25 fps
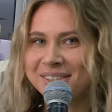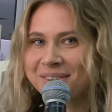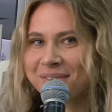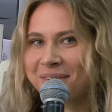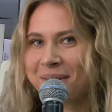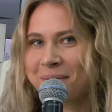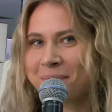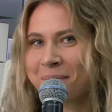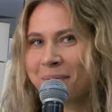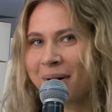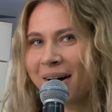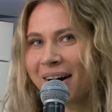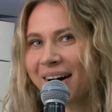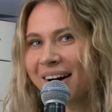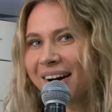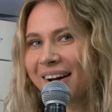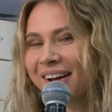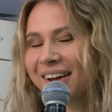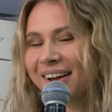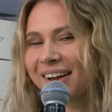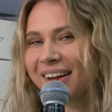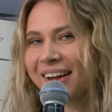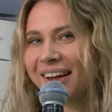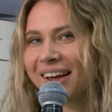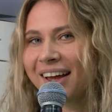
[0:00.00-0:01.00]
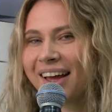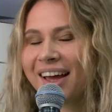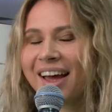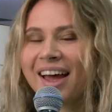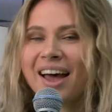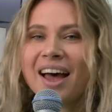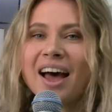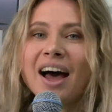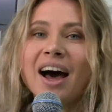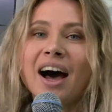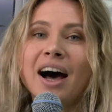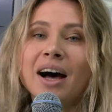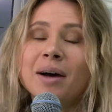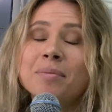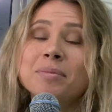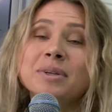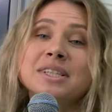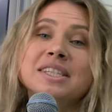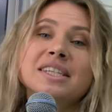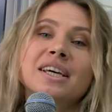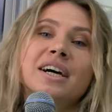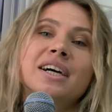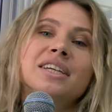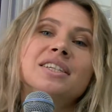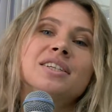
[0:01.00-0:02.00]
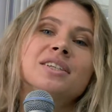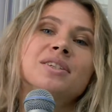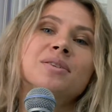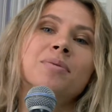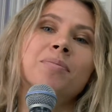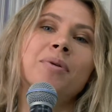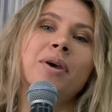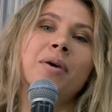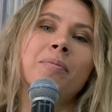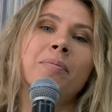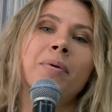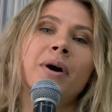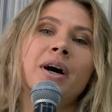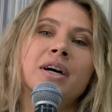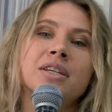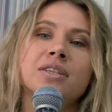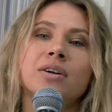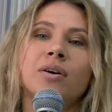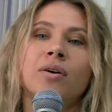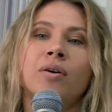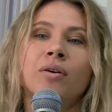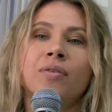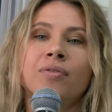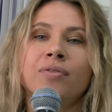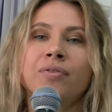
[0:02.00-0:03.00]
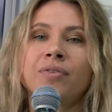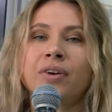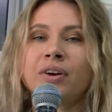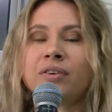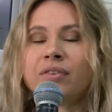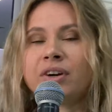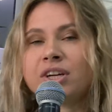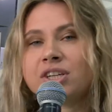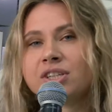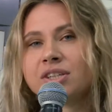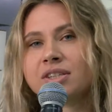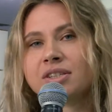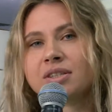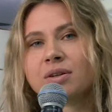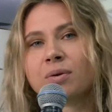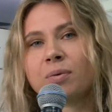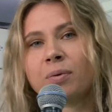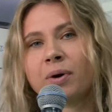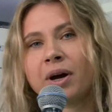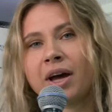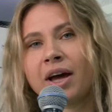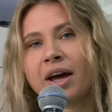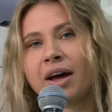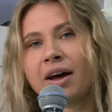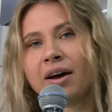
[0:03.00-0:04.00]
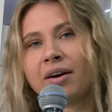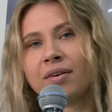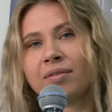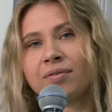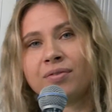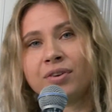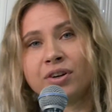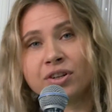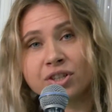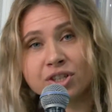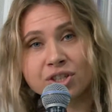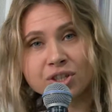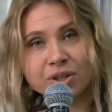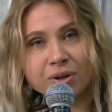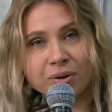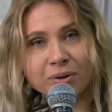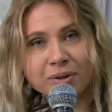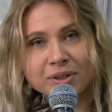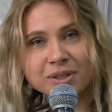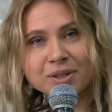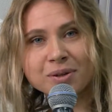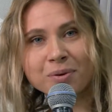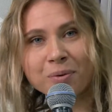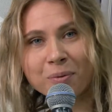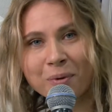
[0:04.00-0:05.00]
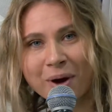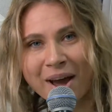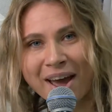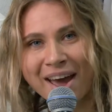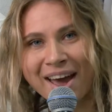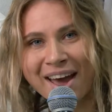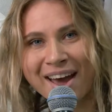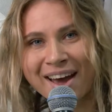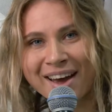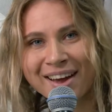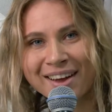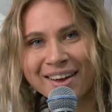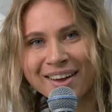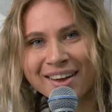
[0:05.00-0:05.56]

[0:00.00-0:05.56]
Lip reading: Cream Bar. I'm excited to be a part of Federation Square Virtual Square.